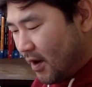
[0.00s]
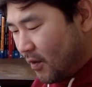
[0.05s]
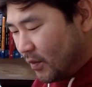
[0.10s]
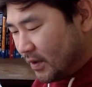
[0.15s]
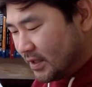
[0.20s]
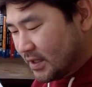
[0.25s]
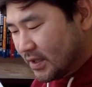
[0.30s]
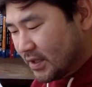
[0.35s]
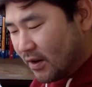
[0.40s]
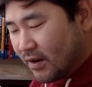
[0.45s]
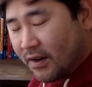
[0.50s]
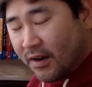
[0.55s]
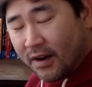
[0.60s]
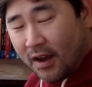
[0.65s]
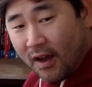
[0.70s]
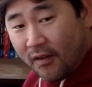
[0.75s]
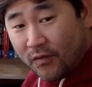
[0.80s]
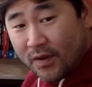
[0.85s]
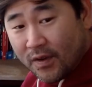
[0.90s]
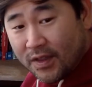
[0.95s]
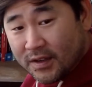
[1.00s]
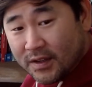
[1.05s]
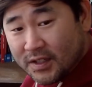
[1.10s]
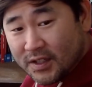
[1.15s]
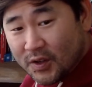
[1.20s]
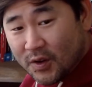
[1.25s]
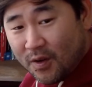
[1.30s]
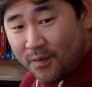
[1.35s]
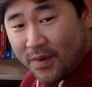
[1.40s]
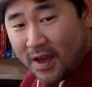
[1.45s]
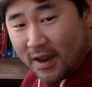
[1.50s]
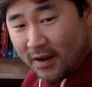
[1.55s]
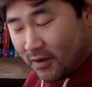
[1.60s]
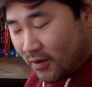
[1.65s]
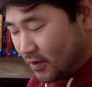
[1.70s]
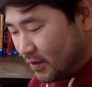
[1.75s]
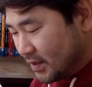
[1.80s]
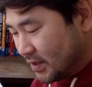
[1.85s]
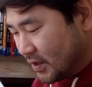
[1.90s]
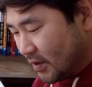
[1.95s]
We started off with the Two of
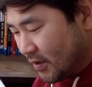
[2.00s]
Pentacles,